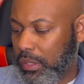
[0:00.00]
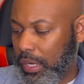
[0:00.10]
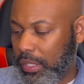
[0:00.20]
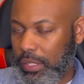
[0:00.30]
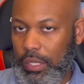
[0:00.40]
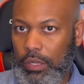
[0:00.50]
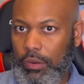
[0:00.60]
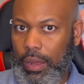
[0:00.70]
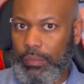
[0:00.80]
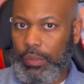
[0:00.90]
I guess I can
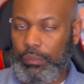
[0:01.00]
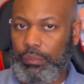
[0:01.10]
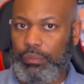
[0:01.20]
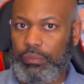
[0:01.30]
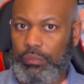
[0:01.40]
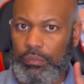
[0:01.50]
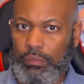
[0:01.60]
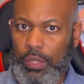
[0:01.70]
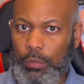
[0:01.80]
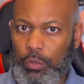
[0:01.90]
grab them.
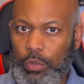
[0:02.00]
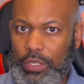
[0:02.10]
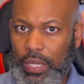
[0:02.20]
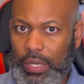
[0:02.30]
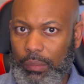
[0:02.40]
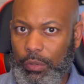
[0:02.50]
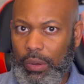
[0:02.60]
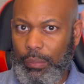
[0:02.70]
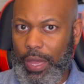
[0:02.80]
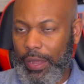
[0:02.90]
Give me one second, I'll be
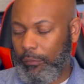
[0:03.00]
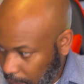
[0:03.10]
right back.